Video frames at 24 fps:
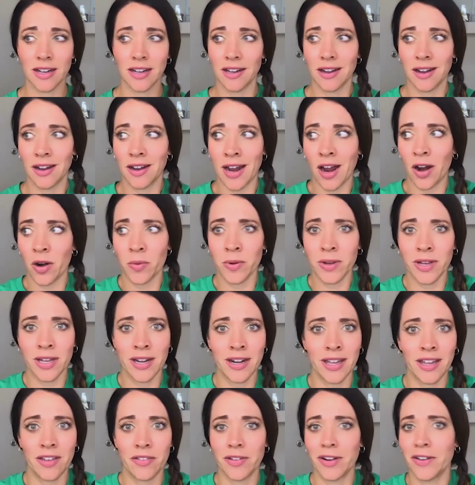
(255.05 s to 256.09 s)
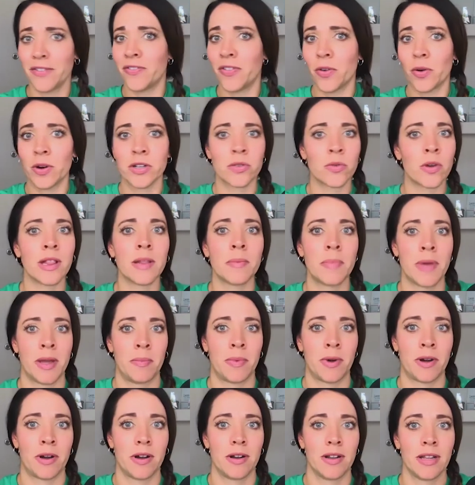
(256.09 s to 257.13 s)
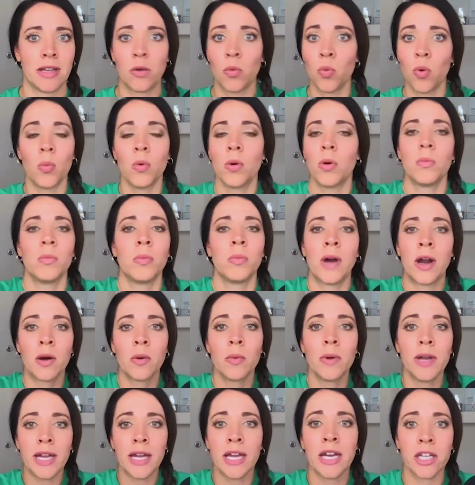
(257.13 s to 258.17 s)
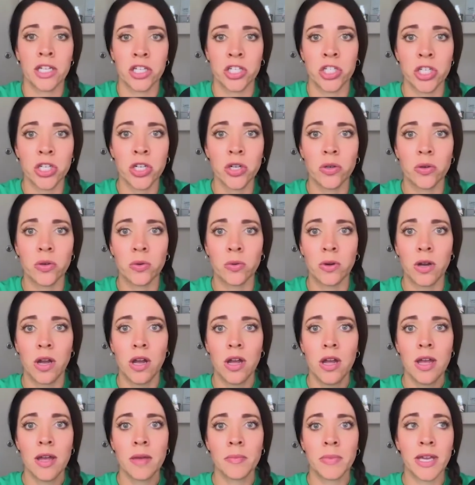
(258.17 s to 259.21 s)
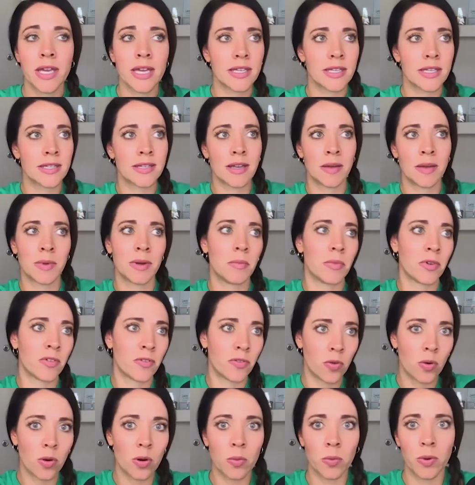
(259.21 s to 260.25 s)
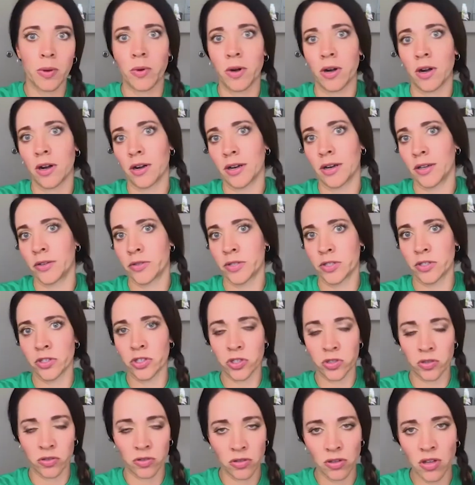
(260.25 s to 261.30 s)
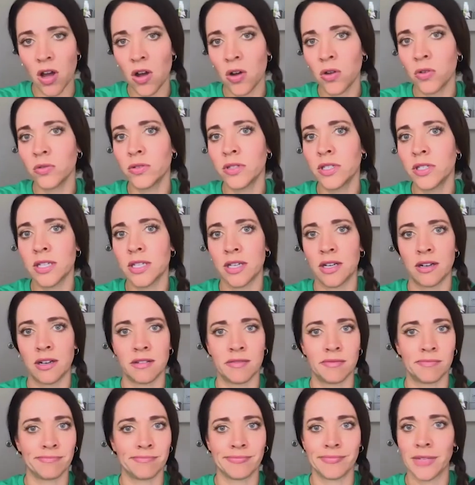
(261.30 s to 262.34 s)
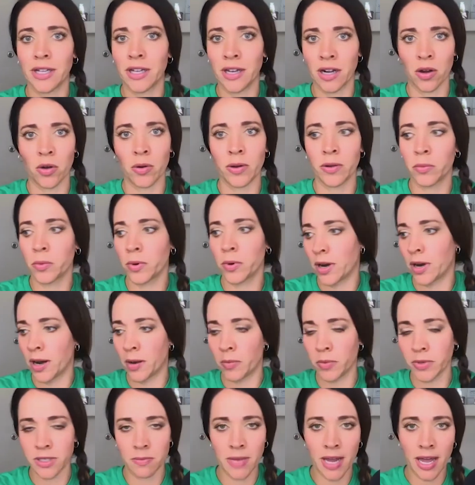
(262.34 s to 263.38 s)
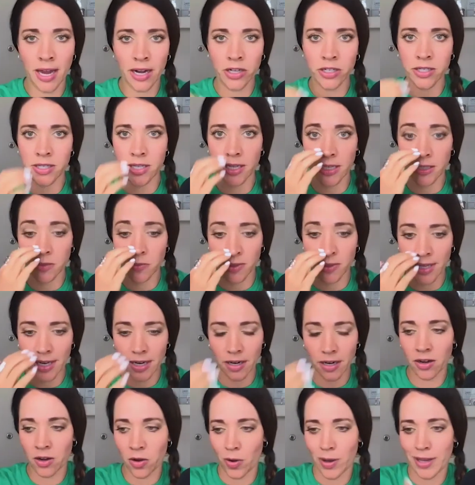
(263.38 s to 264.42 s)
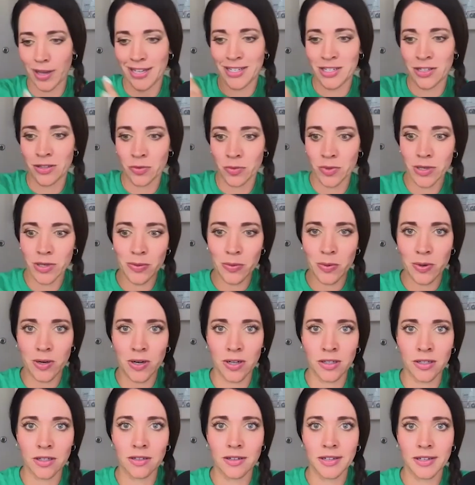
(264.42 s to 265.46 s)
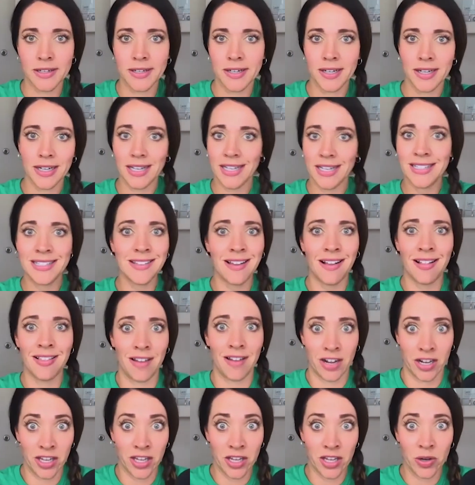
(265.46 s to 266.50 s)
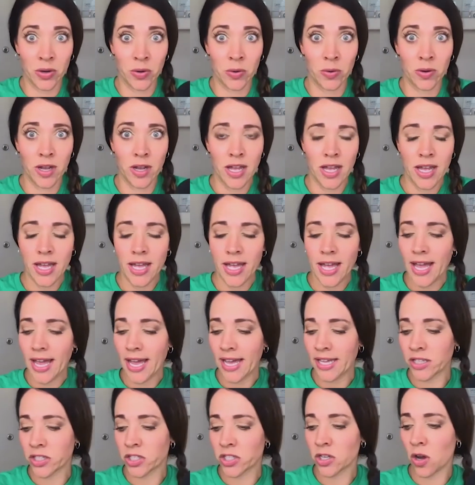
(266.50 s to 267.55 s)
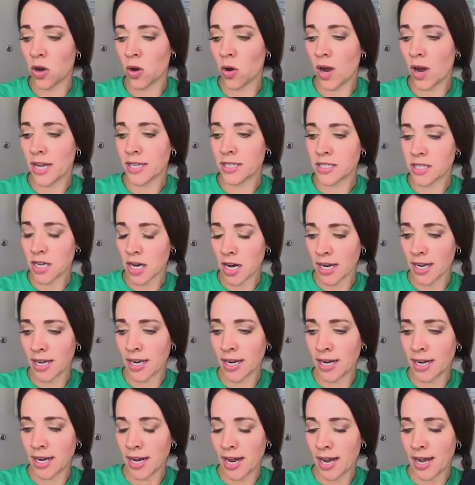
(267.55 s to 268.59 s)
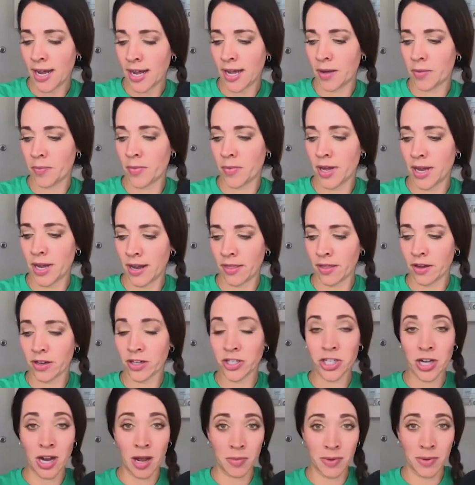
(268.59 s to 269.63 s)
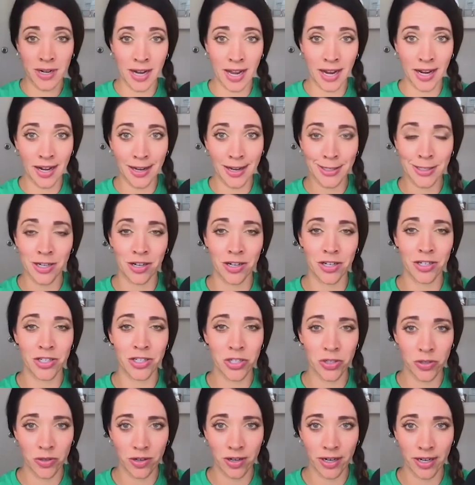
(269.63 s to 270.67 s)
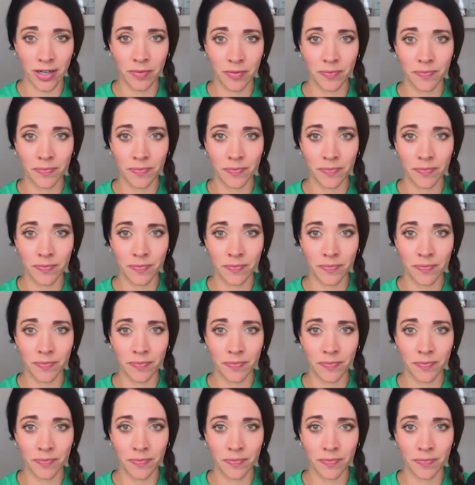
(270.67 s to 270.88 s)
How are we going to even afford toilet paper? Like, what are we going to do? Because I mean, before we were using student loans and, we were able to manage things, but then going into the real world, it's all on you. And so I started another job at night. I started tutoring,